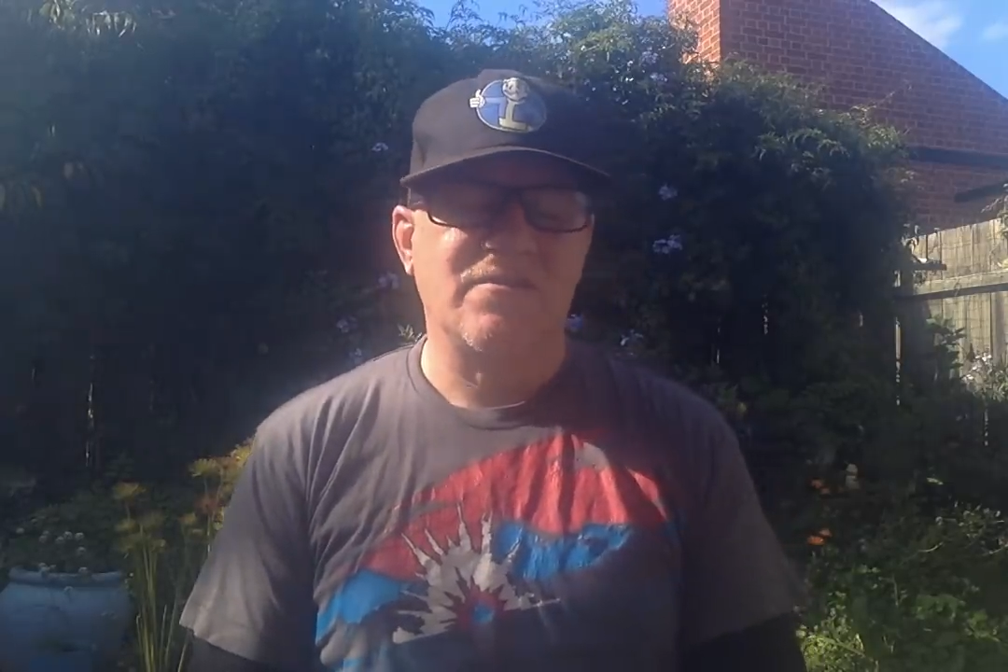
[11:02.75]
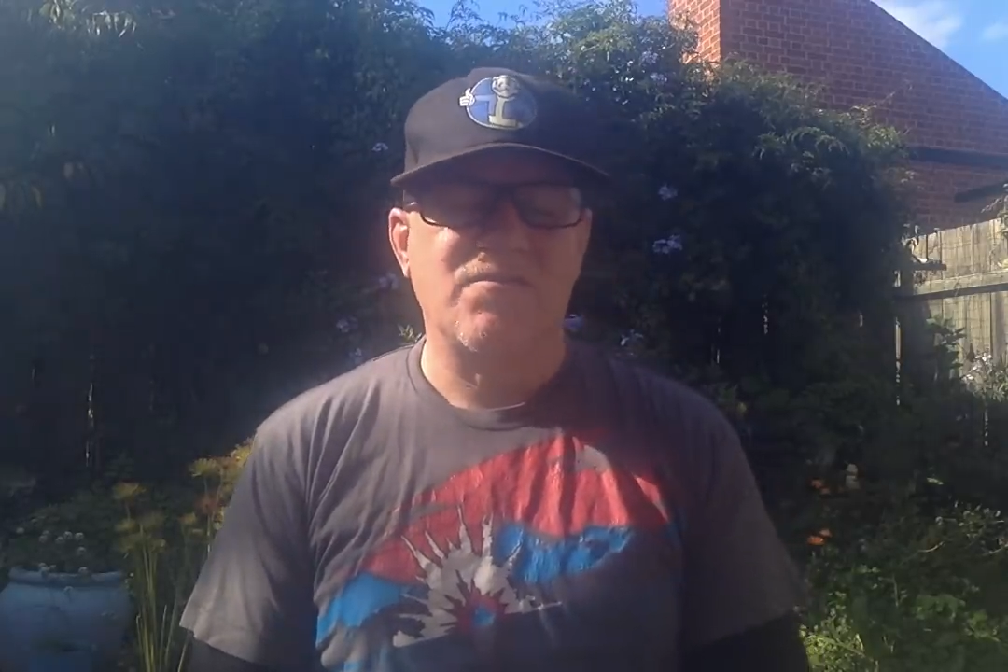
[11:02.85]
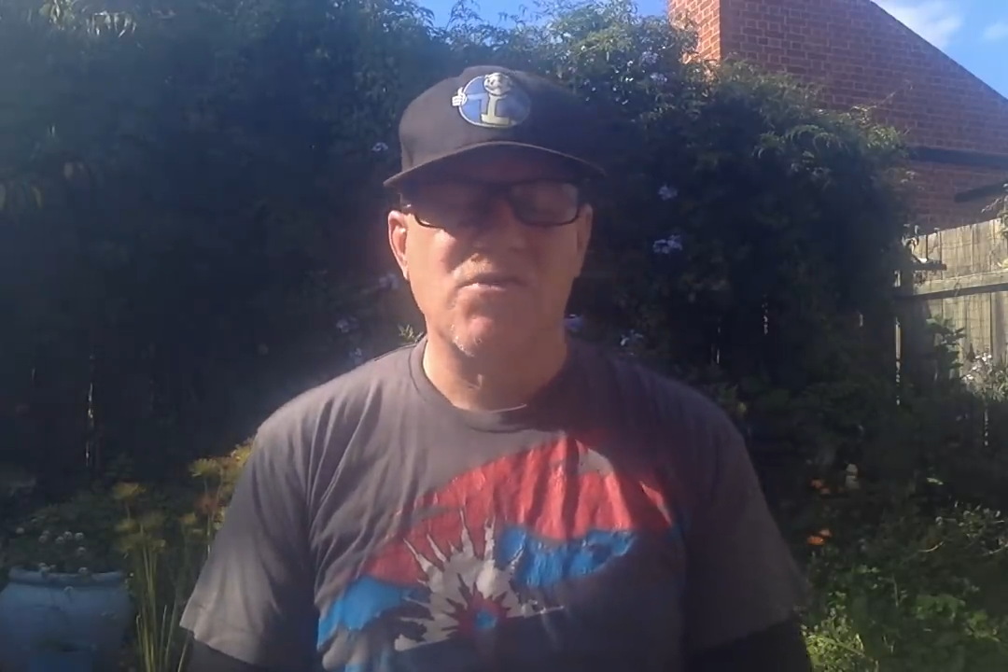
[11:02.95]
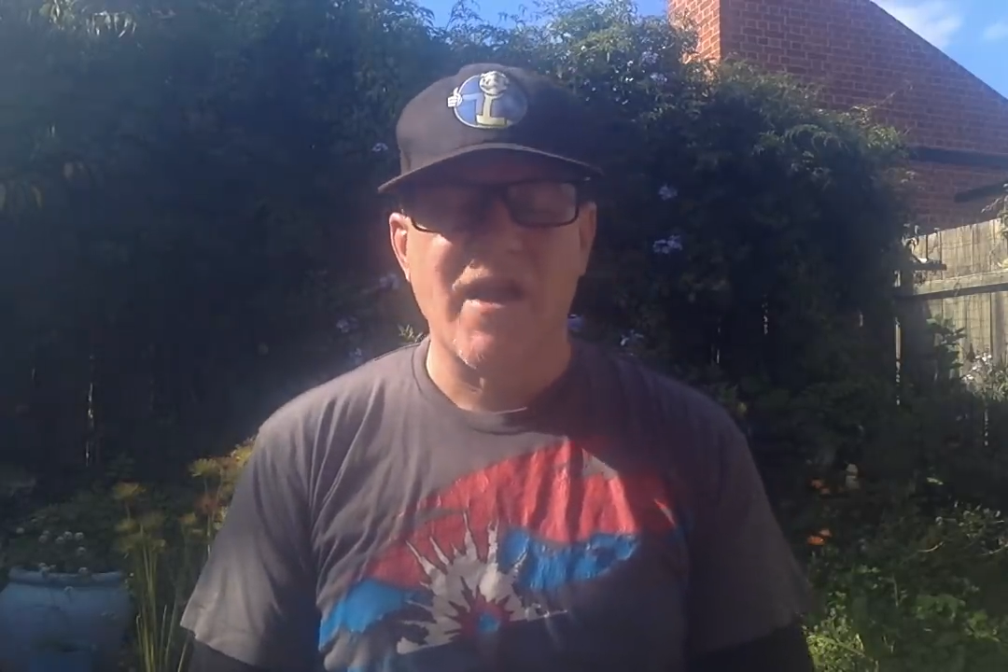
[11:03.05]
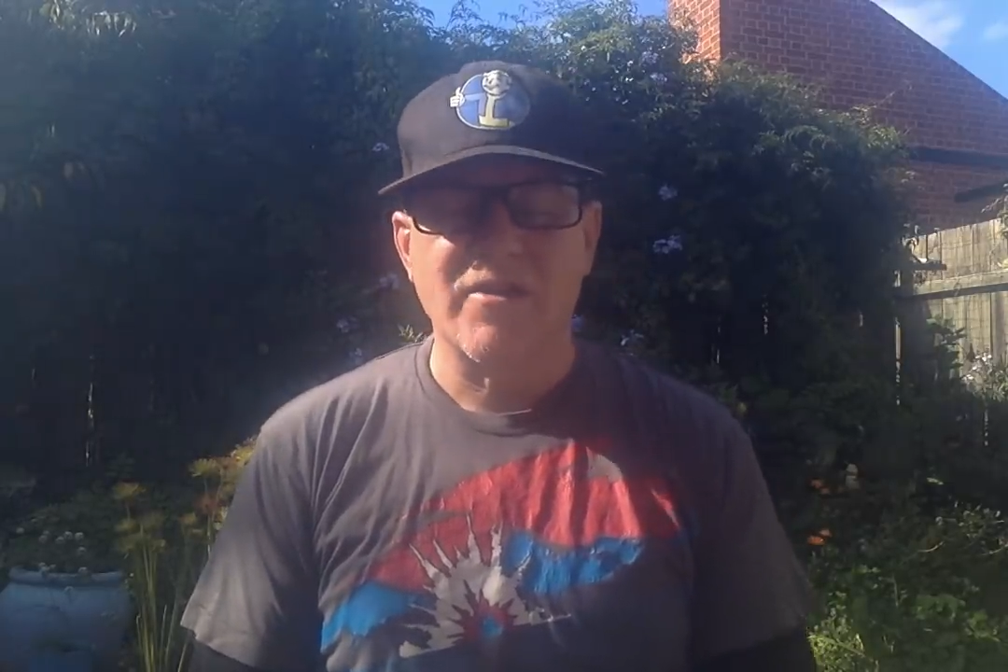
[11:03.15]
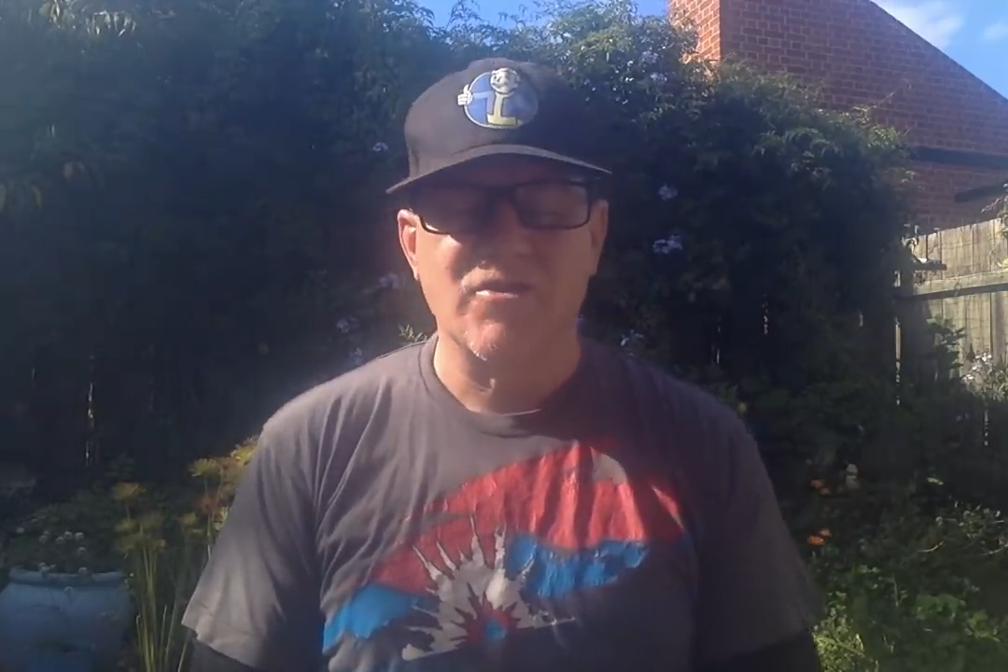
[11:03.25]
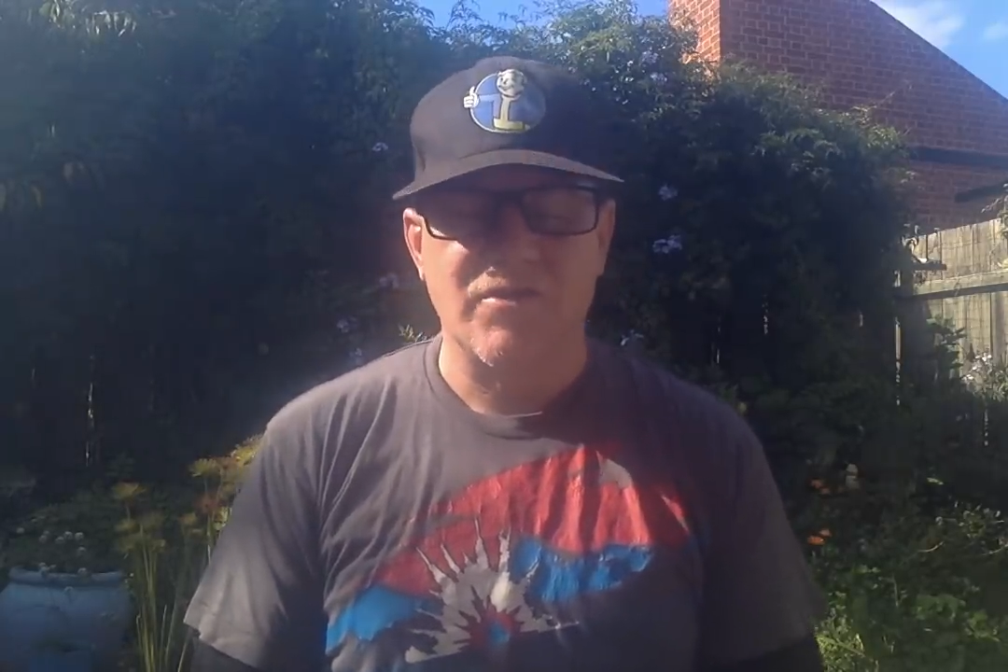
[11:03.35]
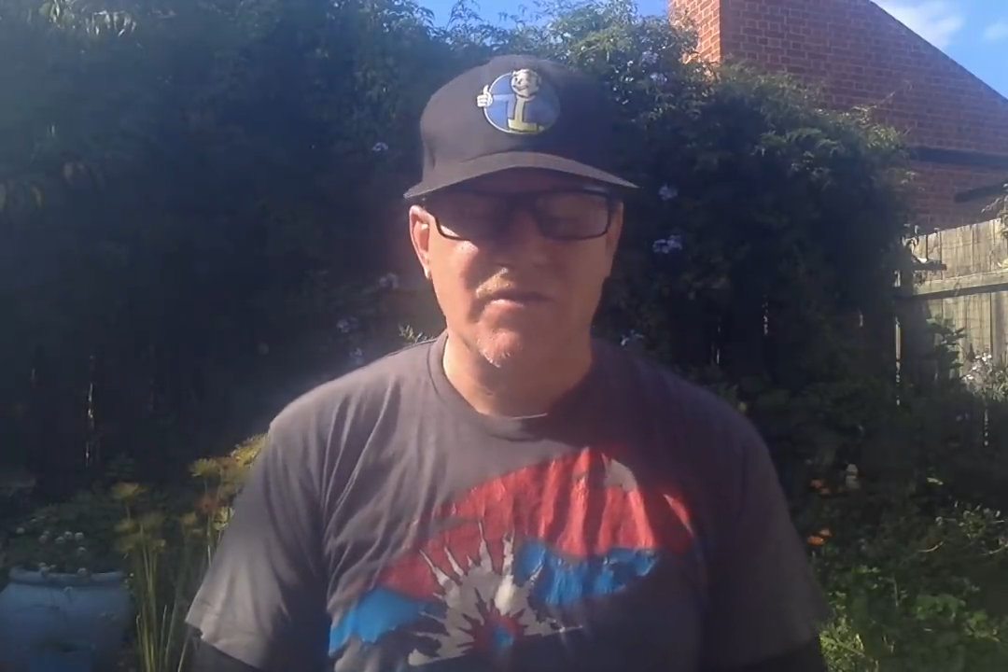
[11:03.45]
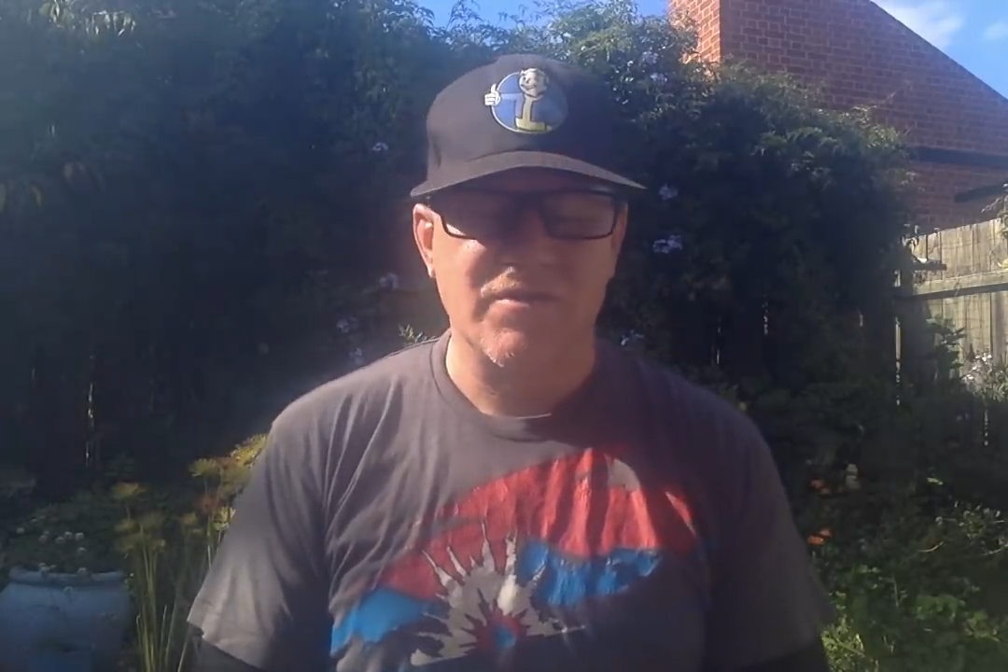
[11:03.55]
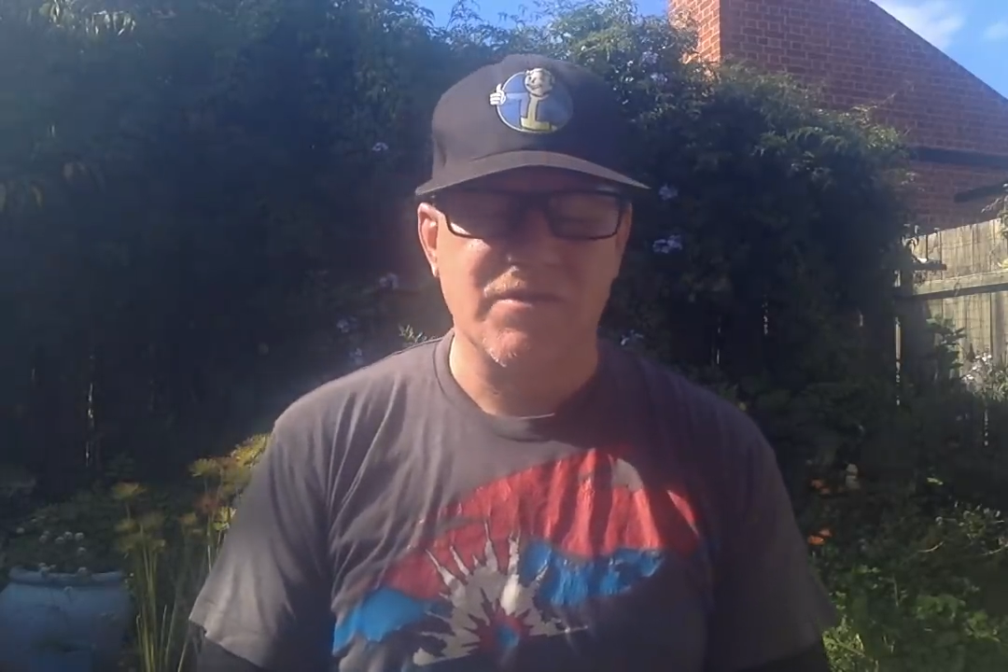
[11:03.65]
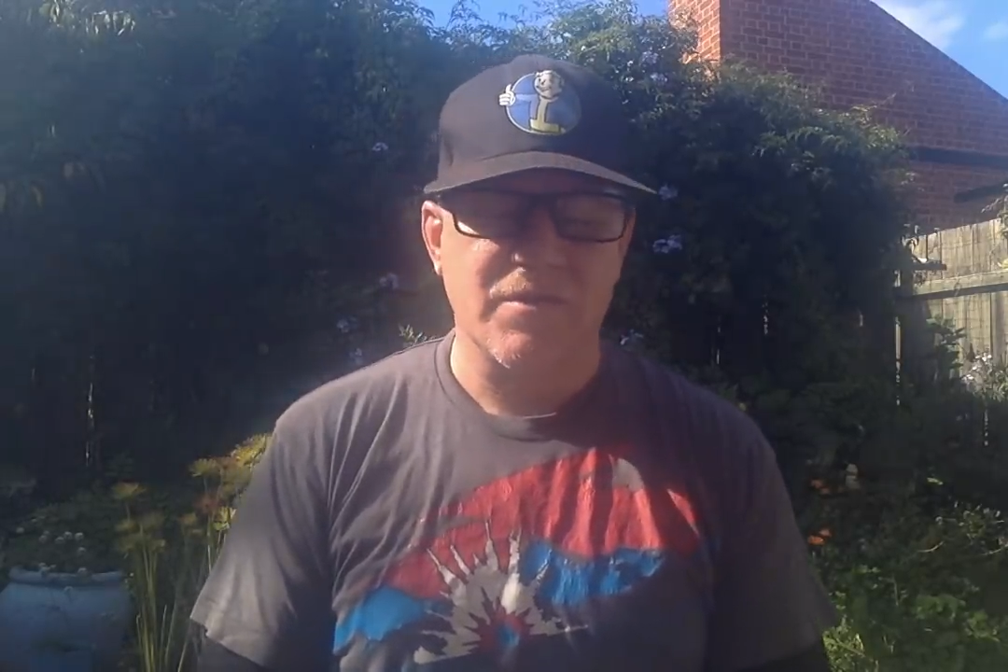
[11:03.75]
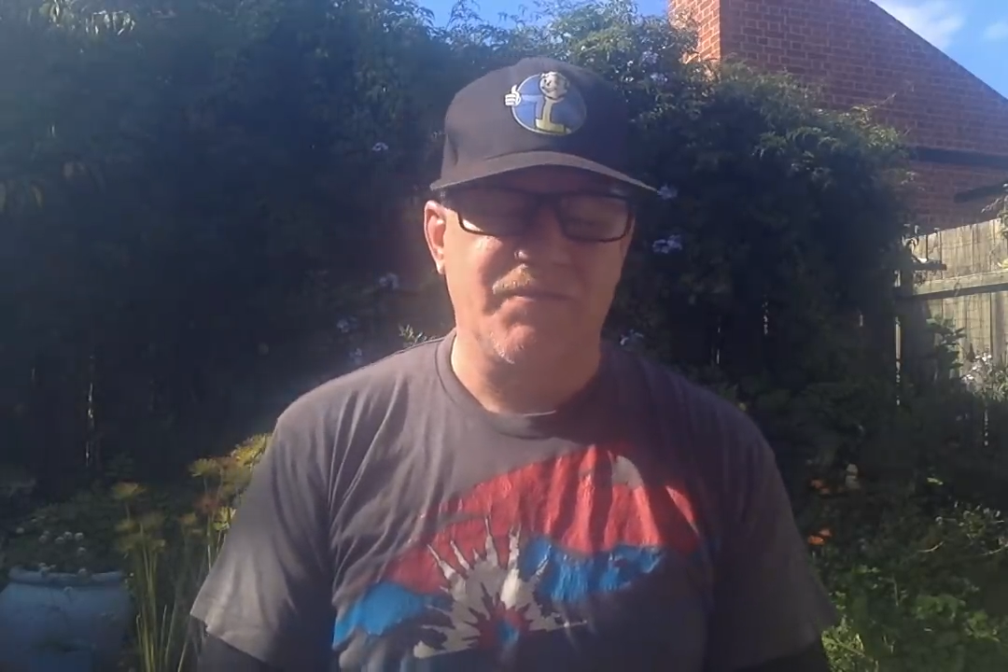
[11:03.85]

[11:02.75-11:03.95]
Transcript: of their actions,